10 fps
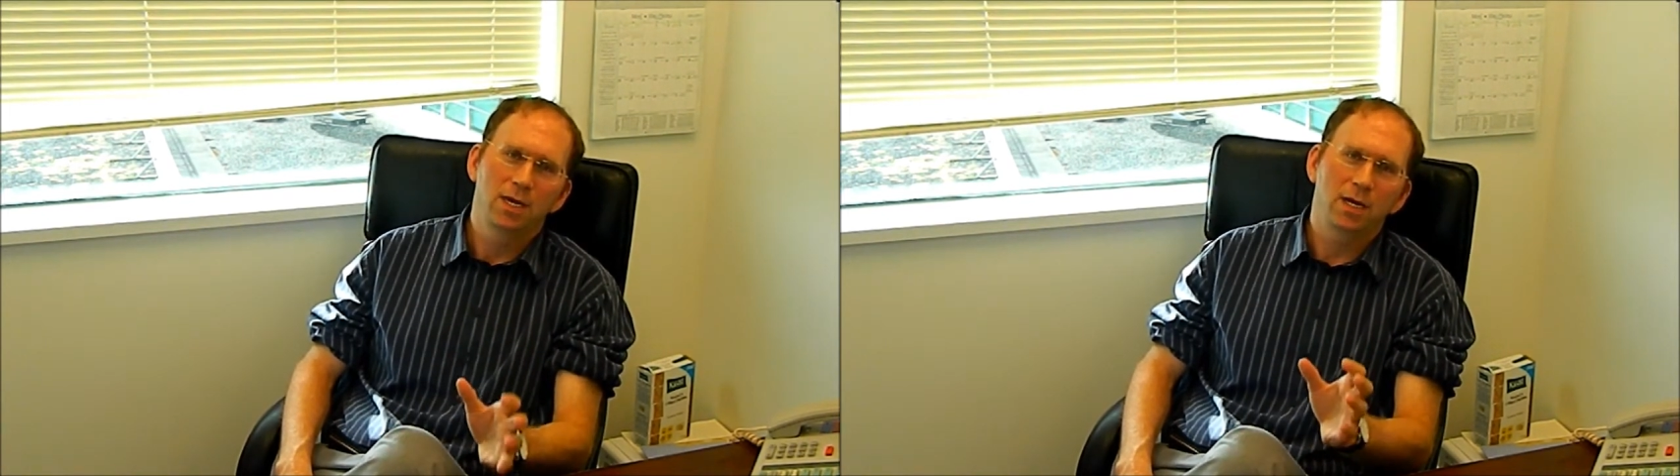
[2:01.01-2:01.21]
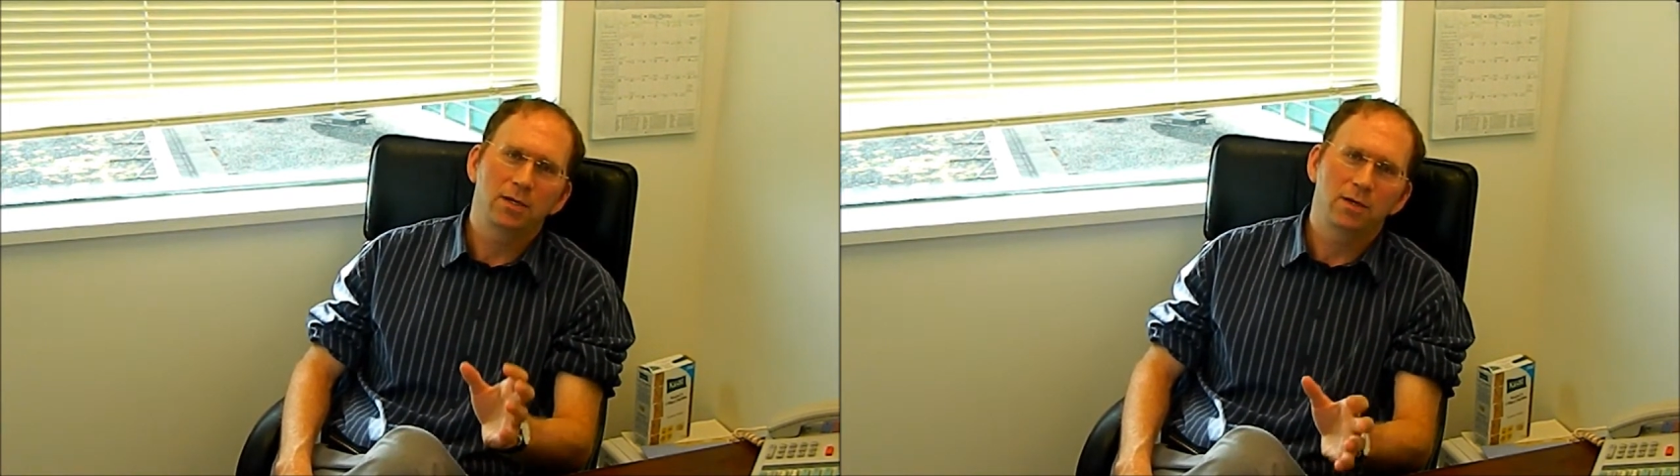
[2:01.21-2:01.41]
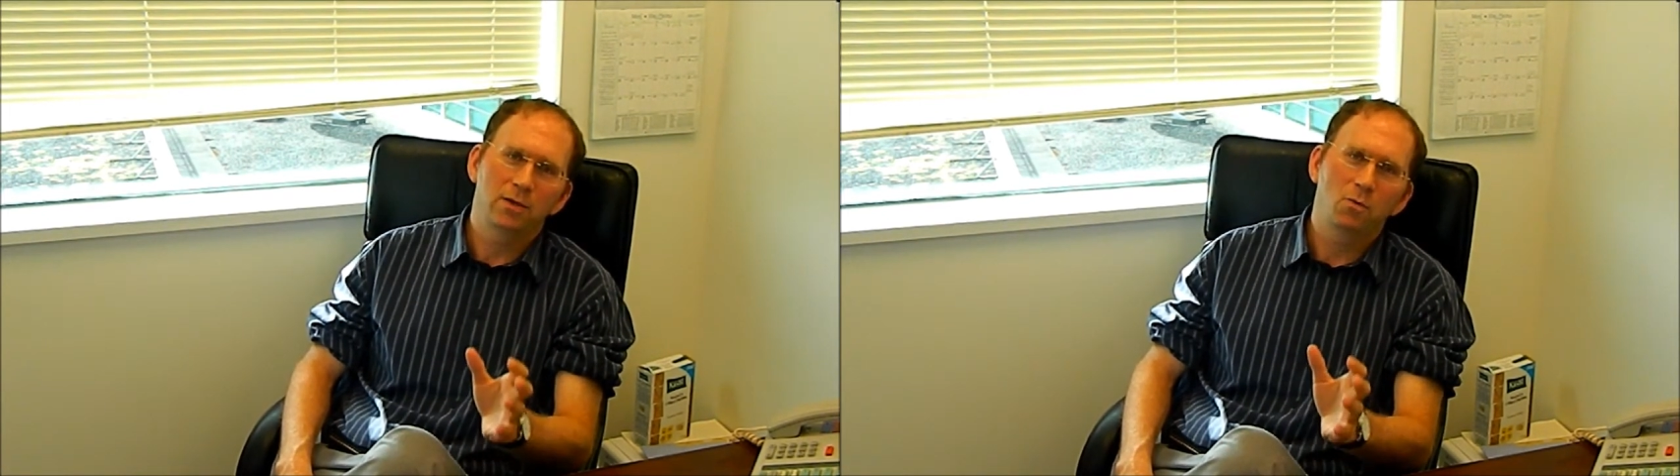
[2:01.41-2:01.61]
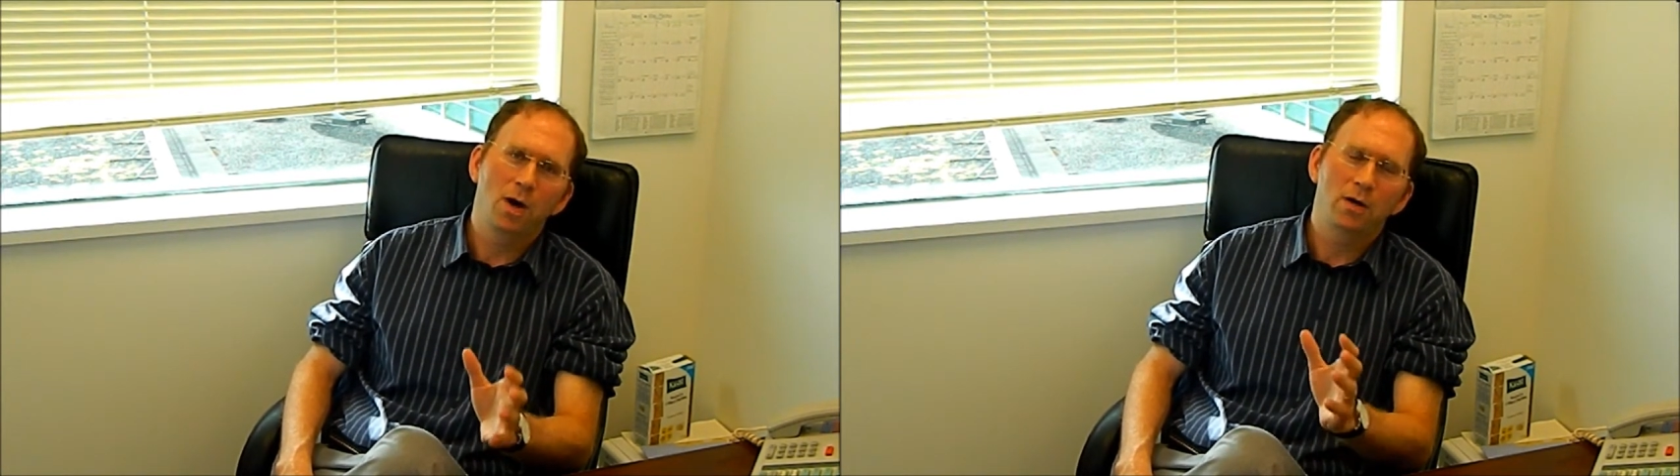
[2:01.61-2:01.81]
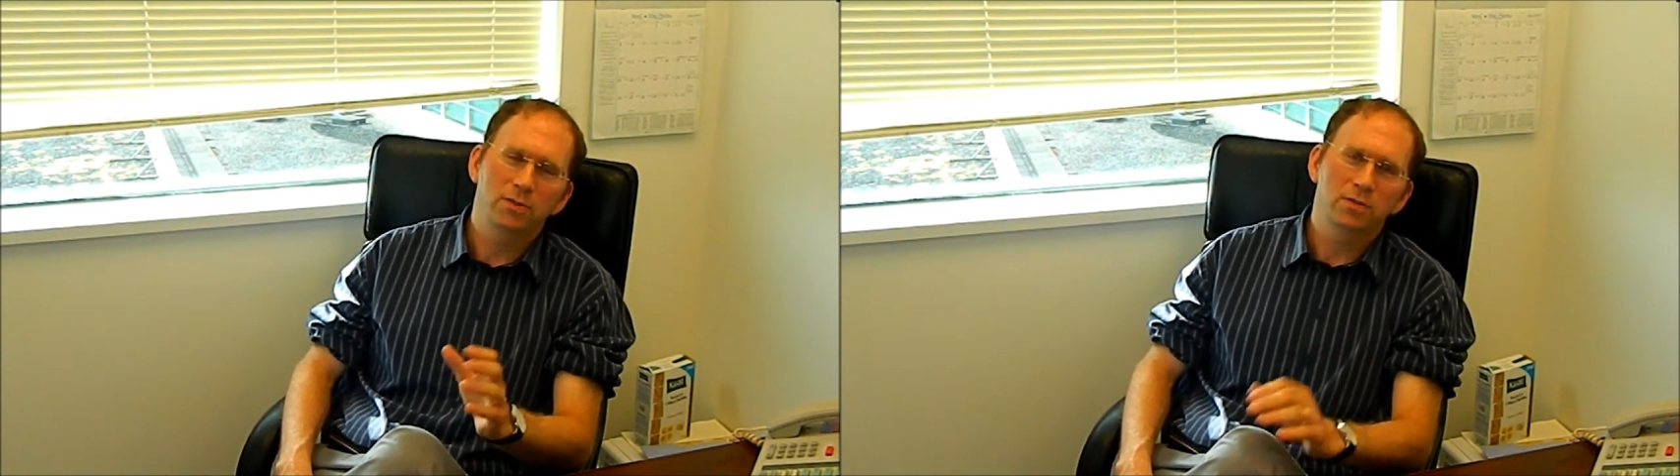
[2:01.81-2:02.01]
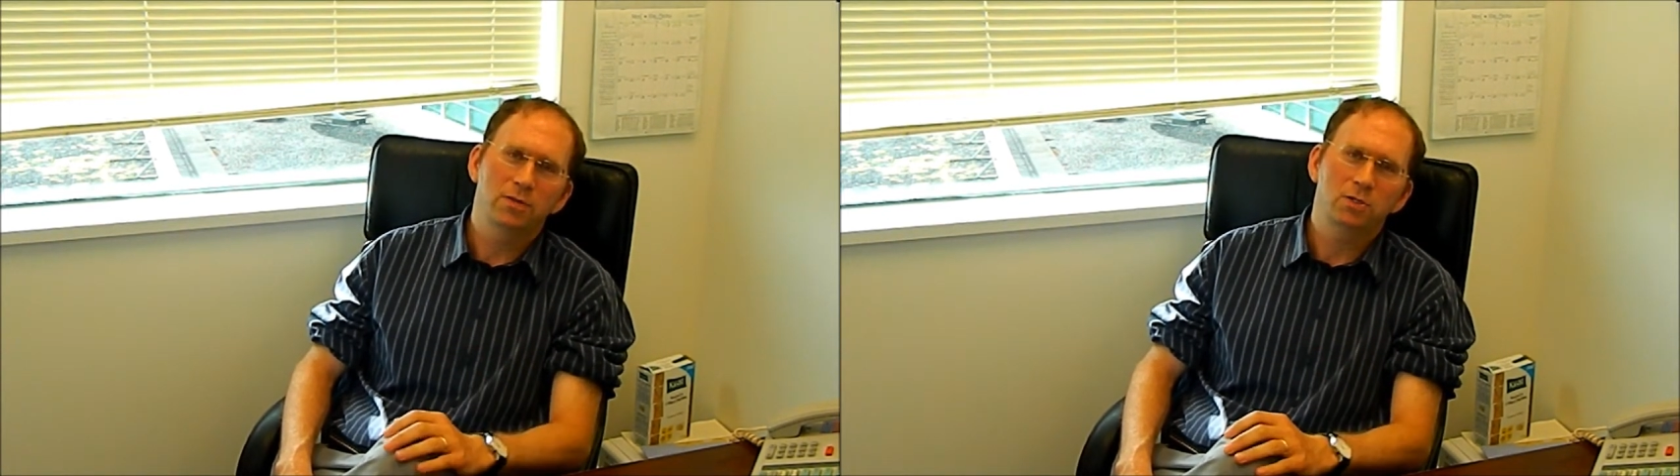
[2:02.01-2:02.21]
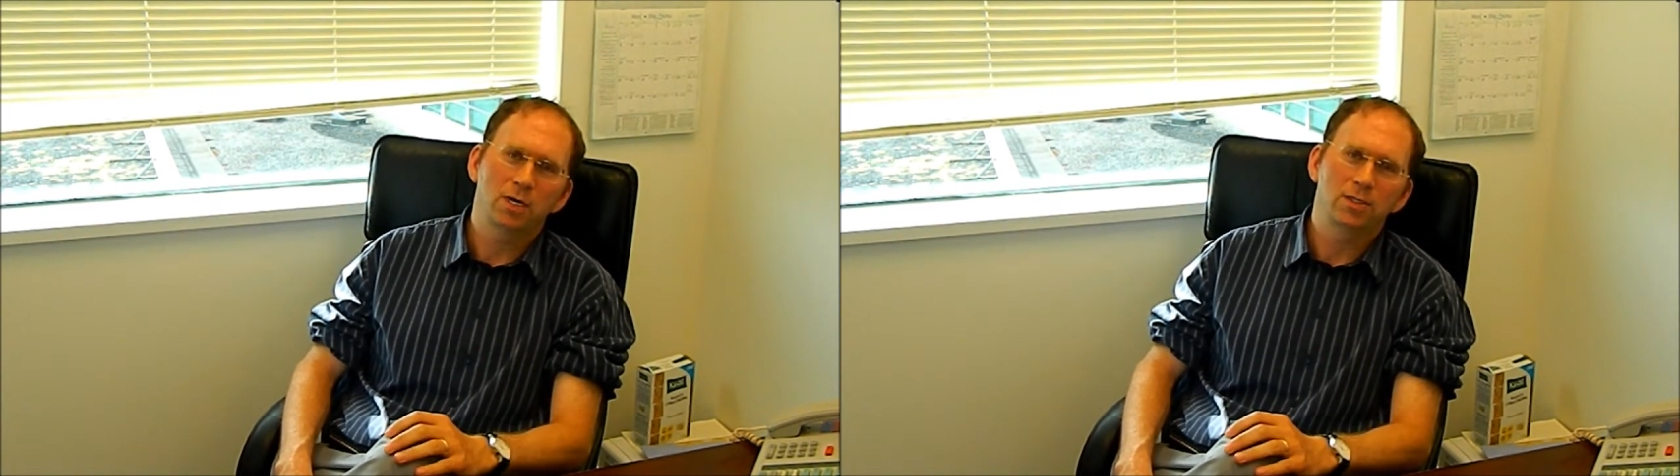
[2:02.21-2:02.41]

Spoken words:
and on the walls of the train